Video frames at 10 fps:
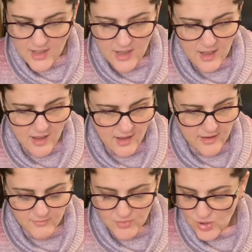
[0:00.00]
I
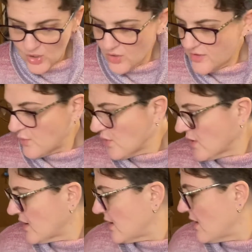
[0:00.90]
am currently
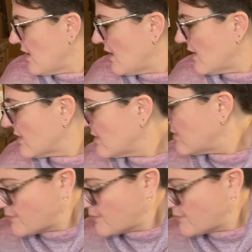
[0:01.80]
working on